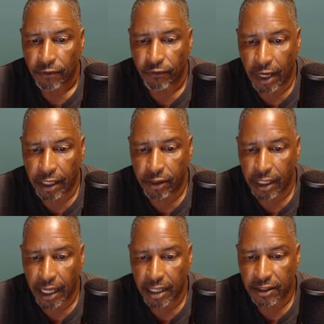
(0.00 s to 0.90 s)

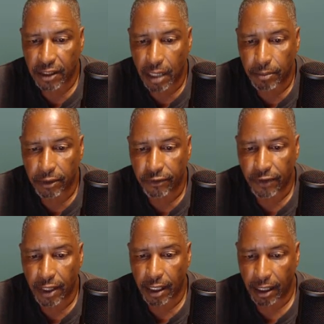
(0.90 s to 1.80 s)
Vagrant has a couple
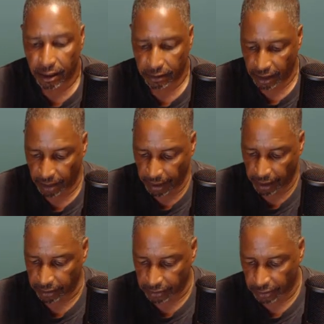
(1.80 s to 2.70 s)
of
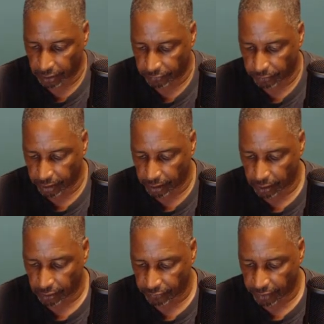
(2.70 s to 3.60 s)
commands. So if we
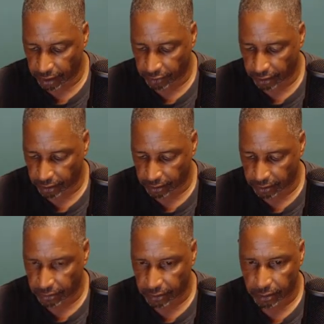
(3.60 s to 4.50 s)
go
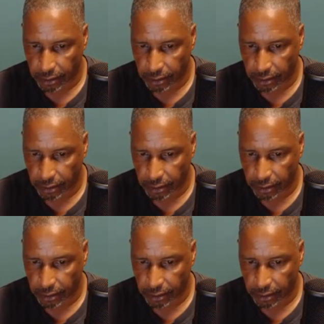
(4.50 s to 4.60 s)
Vagrant